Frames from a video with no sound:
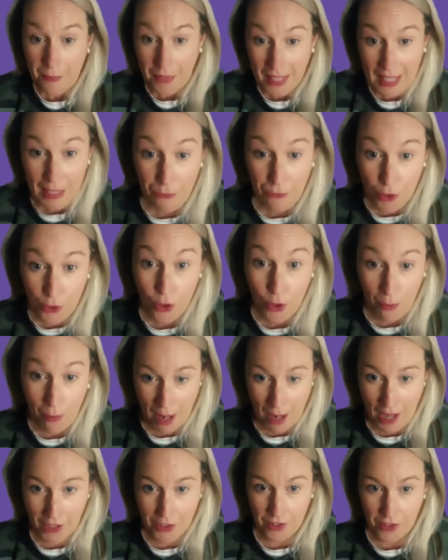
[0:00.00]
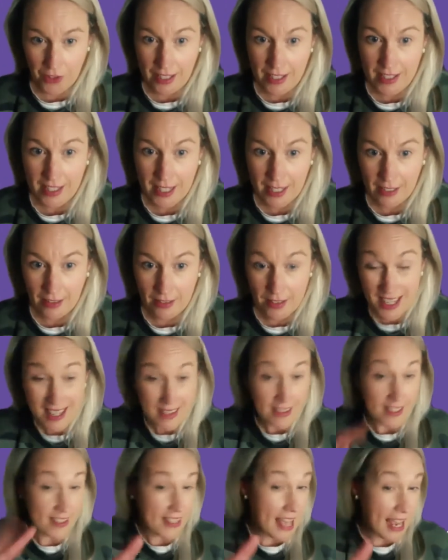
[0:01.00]
if you don't master these skills.
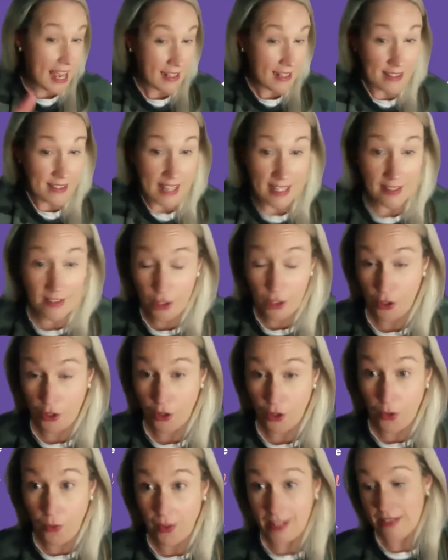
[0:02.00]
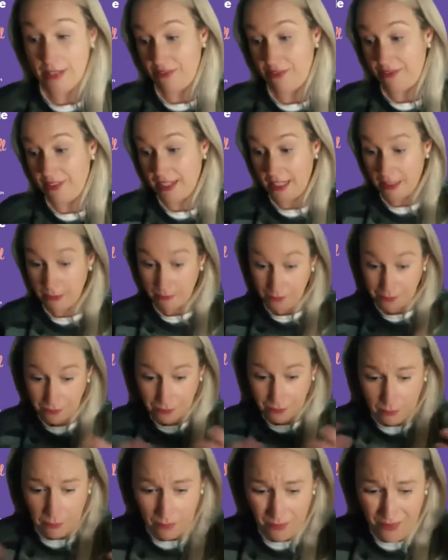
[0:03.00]
The second thing that you're going to feel
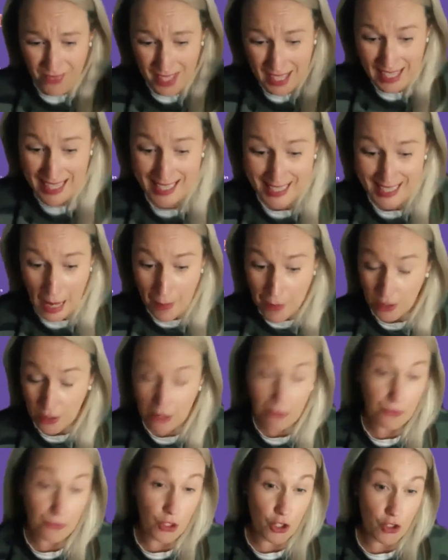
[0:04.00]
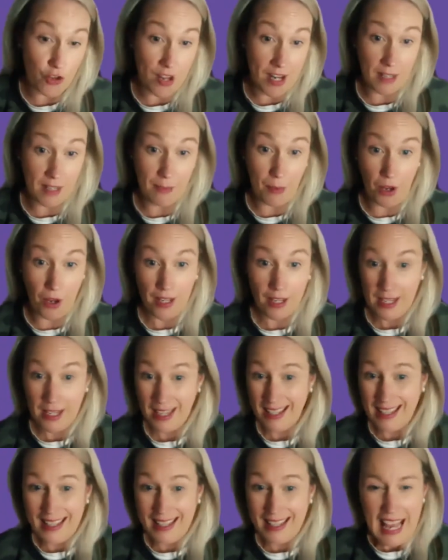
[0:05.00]
exceptionally frustrated about
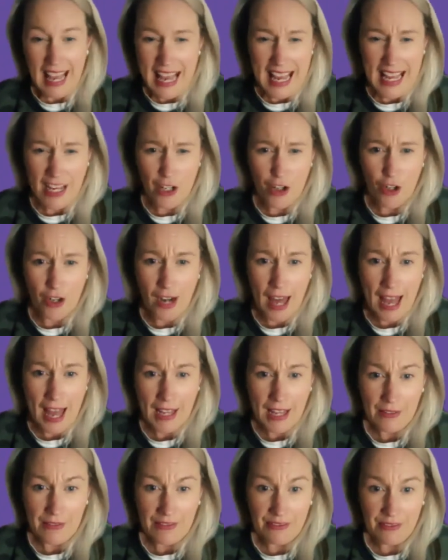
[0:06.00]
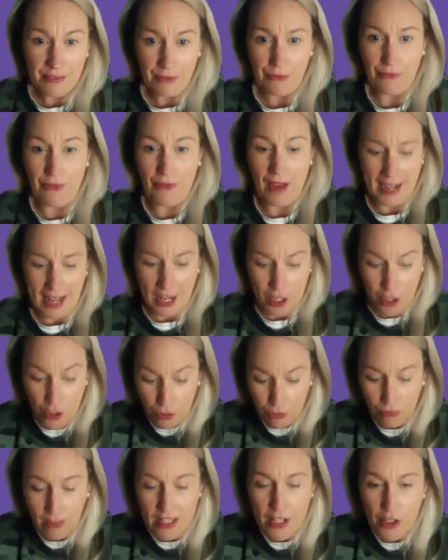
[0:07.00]
is your lack of
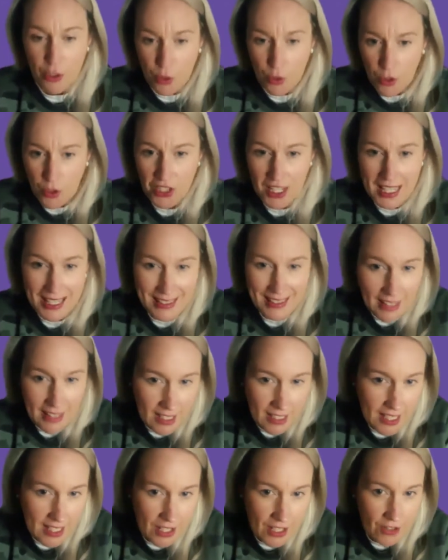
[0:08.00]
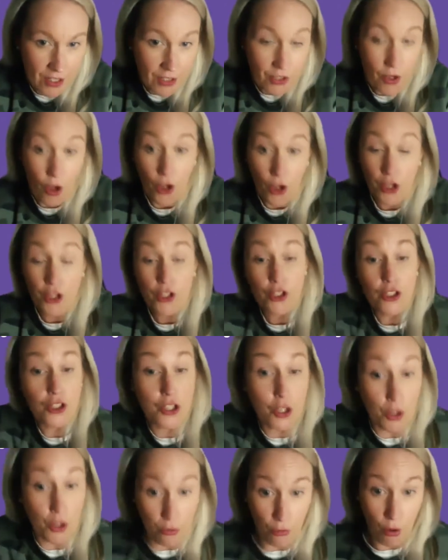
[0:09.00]
financial resource in the here and now
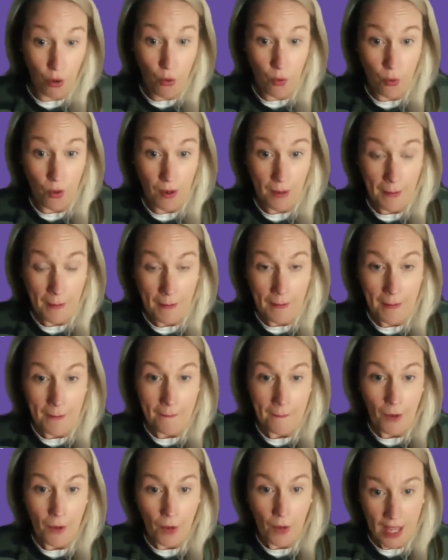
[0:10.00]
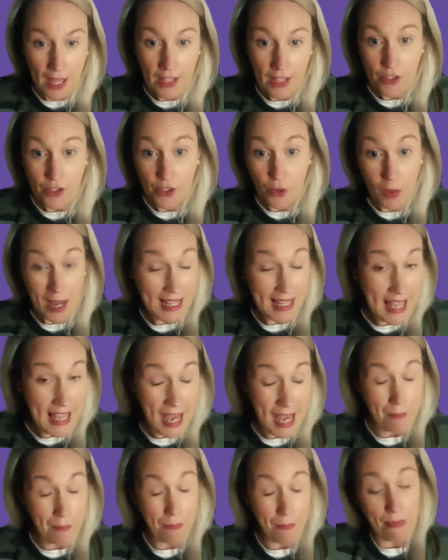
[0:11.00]
to grow. Okay, so
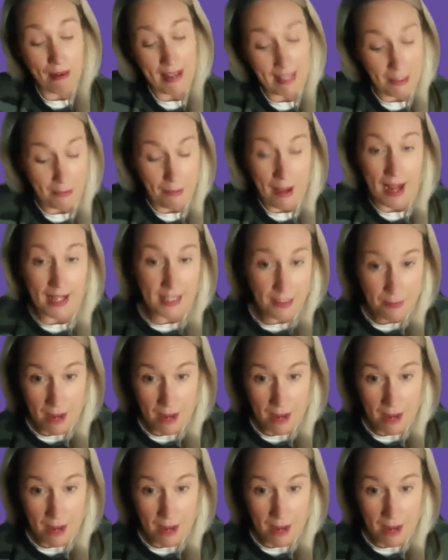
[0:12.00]
again, bringing it back to